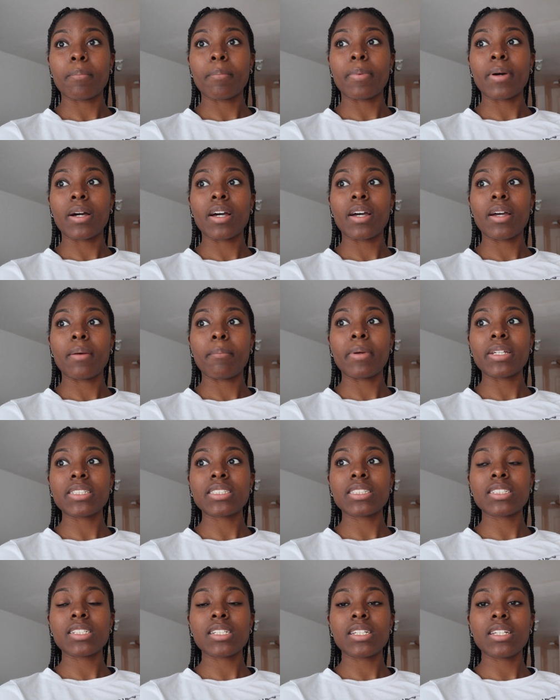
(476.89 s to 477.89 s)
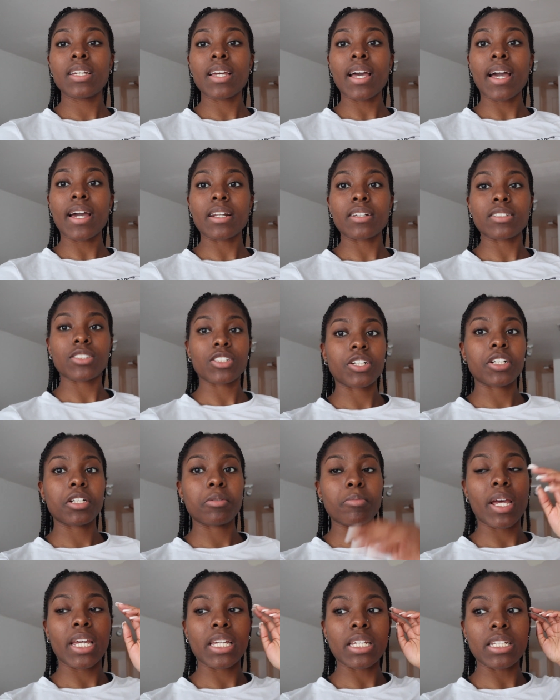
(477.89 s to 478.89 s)
But basically, I had to turn
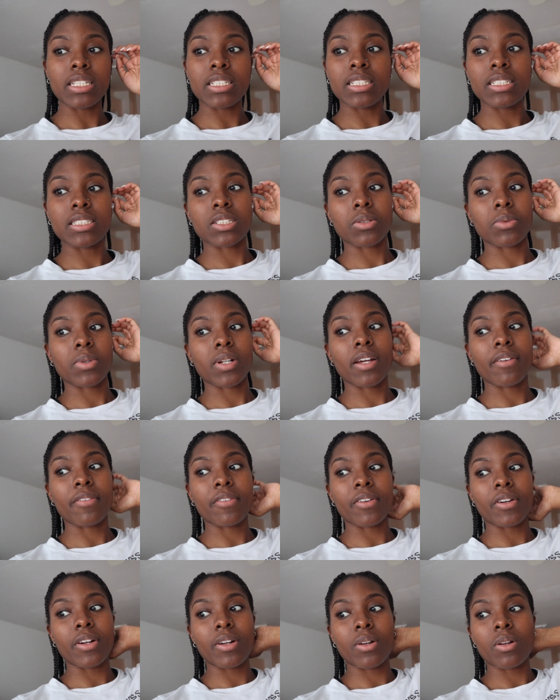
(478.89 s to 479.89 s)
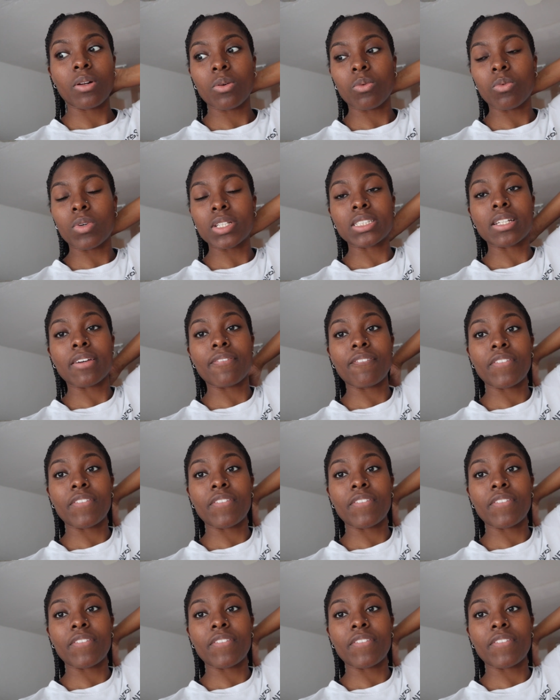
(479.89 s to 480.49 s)
in my keys or whatever once I